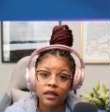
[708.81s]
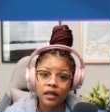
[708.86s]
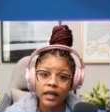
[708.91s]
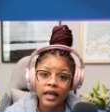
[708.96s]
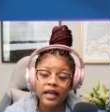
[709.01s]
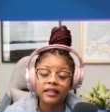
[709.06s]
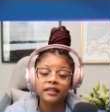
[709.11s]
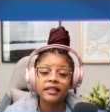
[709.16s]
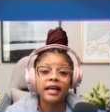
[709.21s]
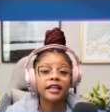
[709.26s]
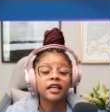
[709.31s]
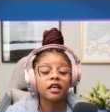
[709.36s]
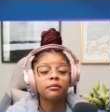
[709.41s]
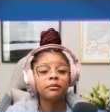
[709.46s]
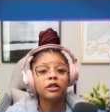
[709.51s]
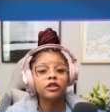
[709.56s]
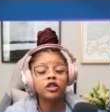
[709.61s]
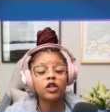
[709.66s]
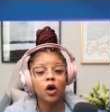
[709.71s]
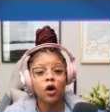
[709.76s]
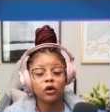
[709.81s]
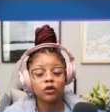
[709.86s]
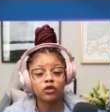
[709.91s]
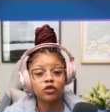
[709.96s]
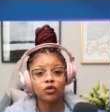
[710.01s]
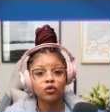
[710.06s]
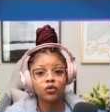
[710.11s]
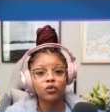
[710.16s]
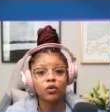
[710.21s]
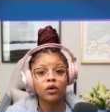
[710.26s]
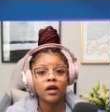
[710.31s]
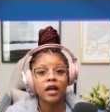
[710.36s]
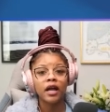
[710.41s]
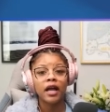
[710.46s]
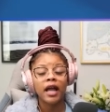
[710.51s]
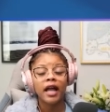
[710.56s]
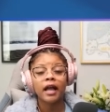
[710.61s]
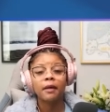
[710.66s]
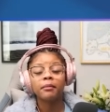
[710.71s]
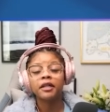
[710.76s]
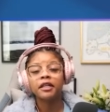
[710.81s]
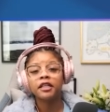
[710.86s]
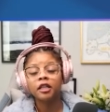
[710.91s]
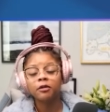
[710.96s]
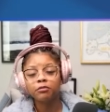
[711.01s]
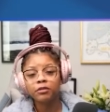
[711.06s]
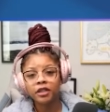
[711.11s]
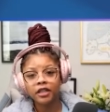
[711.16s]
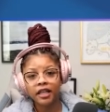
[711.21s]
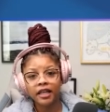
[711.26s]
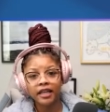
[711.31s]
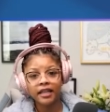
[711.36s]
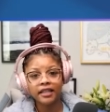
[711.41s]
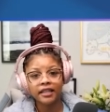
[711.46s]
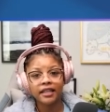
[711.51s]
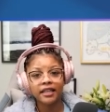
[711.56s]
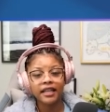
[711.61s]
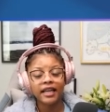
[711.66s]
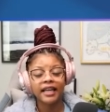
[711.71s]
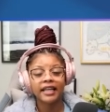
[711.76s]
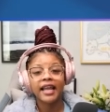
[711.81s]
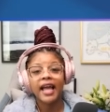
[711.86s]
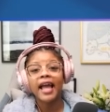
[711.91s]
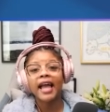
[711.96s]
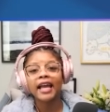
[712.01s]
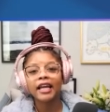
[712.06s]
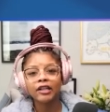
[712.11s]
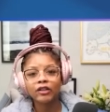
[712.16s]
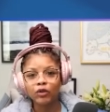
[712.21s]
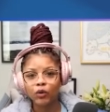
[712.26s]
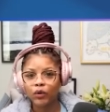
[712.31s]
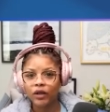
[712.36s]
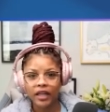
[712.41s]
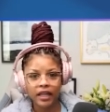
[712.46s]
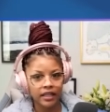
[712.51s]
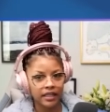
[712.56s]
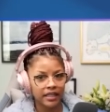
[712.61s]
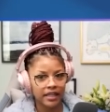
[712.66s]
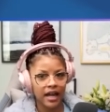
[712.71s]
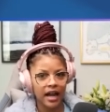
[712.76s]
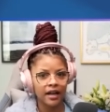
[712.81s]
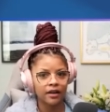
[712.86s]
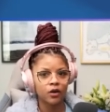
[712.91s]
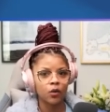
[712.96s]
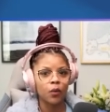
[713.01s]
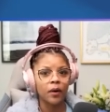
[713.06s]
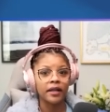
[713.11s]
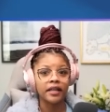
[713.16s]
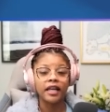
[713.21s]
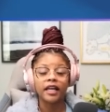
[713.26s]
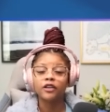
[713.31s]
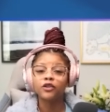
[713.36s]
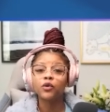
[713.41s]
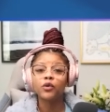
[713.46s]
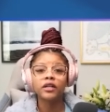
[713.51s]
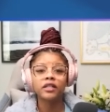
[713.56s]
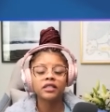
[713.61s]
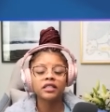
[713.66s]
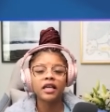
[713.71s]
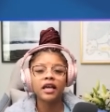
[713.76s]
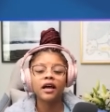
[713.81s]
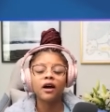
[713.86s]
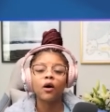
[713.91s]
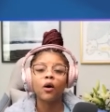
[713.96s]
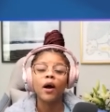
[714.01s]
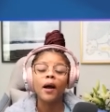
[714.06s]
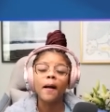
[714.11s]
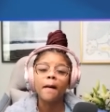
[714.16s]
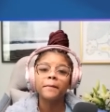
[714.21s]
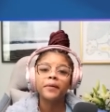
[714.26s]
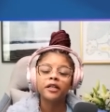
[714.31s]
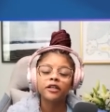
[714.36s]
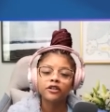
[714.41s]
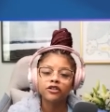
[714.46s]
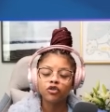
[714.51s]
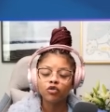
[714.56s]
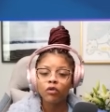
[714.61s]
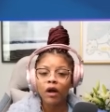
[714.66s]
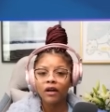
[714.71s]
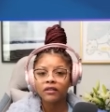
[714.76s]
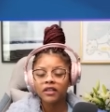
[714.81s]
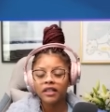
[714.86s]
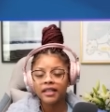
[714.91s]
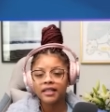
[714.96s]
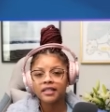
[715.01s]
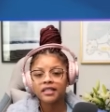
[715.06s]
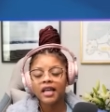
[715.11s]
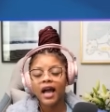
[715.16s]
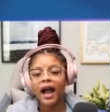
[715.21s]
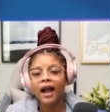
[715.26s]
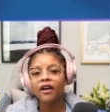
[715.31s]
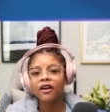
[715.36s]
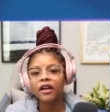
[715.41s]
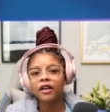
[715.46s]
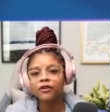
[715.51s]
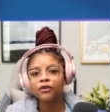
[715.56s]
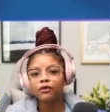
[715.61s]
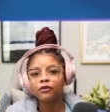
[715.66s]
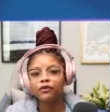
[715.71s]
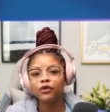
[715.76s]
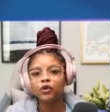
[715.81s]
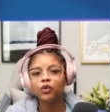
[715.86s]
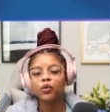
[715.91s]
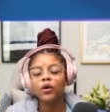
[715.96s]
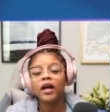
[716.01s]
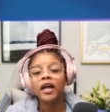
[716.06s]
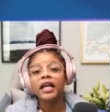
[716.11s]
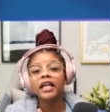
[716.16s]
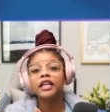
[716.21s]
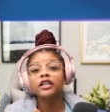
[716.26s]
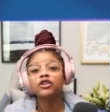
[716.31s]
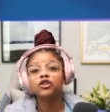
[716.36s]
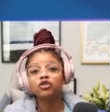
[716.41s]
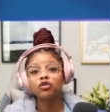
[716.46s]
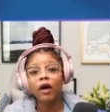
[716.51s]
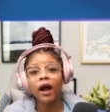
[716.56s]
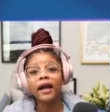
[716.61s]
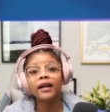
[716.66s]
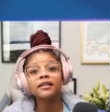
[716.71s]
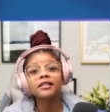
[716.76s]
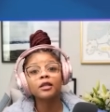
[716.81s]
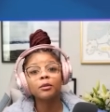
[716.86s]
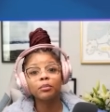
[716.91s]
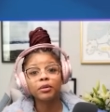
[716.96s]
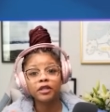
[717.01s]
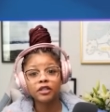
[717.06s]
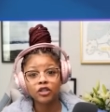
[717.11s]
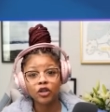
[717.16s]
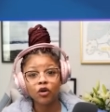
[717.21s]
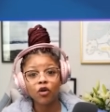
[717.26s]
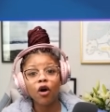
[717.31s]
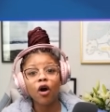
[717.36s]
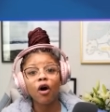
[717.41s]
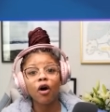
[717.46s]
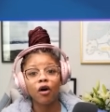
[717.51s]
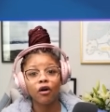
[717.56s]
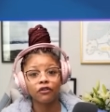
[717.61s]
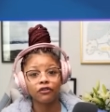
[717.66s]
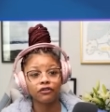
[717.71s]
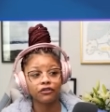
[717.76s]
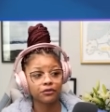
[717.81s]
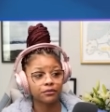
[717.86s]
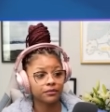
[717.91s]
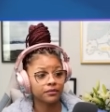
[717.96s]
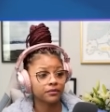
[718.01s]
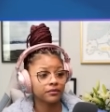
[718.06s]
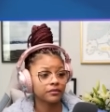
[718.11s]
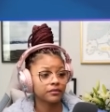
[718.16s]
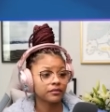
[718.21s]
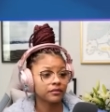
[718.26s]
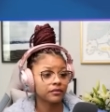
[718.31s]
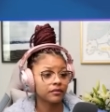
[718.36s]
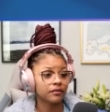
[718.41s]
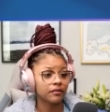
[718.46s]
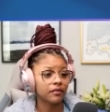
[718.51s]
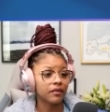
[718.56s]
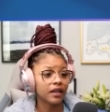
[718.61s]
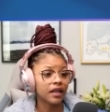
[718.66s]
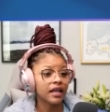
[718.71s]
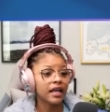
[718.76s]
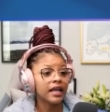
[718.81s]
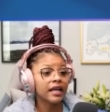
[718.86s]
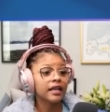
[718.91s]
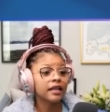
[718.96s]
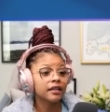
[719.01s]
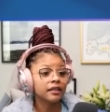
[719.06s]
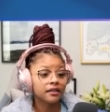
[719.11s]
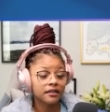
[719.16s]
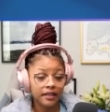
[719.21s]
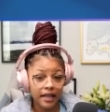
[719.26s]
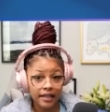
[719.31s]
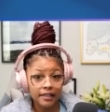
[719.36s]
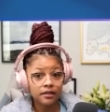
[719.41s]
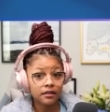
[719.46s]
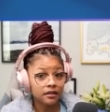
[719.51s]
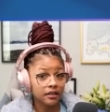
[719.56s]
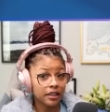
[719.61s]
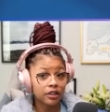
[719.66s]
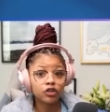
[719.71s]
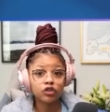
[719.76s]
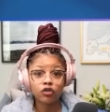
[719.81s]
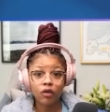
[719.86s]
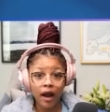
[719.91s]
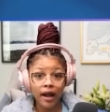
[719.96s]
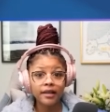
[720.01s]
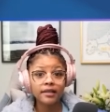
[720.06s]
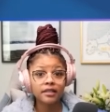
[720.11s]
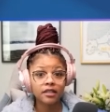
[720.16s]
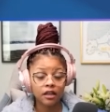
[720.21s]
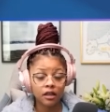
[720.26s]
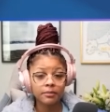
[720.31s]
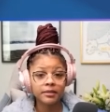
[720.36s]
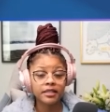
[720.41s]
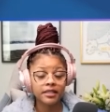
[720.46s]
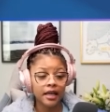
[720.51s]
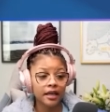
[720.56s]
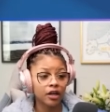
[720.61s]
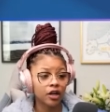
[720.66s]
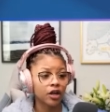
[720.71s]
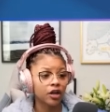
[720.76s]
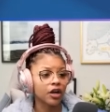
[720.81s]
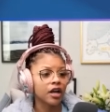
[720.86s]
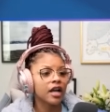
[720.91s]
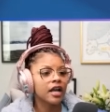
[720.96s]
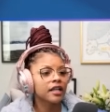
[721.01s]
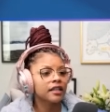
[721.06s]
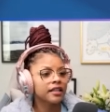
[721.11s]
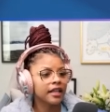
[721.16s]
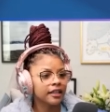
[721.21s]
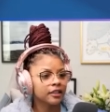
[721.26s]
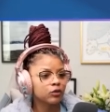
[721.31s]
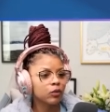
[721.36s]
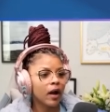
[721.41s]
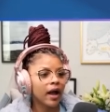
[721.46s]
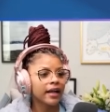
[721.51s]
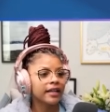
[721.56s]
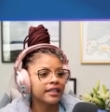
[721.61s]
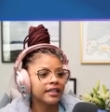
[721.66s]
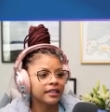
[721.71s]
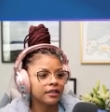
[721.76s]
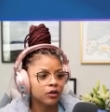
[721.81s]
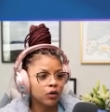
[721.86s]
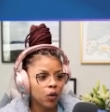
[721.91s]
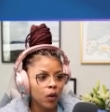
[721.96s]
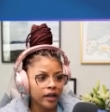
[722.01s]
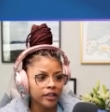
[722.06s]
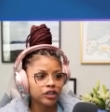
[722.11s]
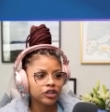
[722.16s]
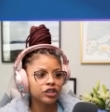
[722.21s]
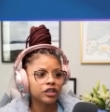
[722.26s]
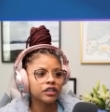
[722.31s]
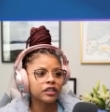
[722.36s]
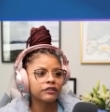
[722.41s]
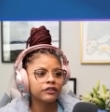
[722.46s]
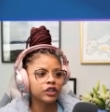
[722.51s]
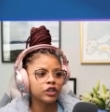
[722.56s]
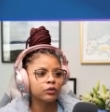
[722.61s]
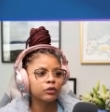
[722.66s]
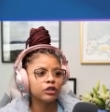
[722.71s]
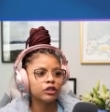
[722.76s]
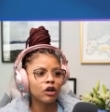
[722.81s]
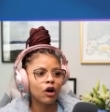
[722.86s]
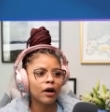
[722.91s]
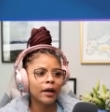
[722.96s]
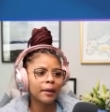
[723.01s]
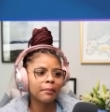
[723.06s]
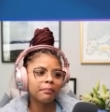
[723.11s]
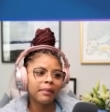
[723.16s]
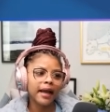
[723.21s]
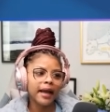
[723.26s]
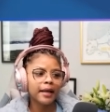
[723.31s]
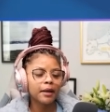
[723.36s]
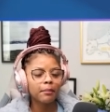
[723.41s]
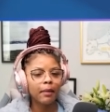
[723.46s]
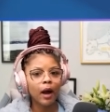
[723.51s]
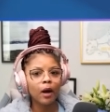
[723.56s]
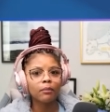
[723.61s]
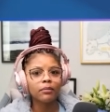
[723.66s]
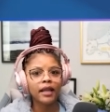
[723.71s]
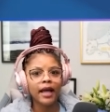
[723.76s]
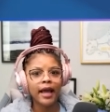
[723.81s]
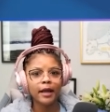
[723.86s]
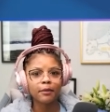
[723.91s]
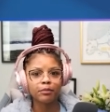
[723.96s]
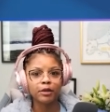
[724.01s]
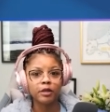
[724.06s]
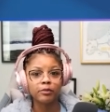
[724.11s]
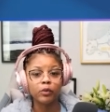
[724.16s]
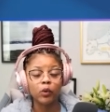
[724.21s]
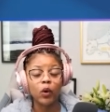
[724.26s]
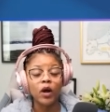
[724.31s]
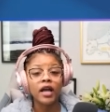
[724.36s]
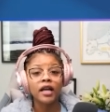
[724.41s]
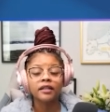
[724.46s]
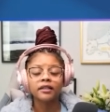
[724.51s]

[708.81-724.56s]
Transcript: that can be talked to and manipulated and handled any kind of way. And you can tell because throughout the entire interview, he's trying to piss her off. That's he's trying to upset her. That's why he questioned if she was talking bad about black people. This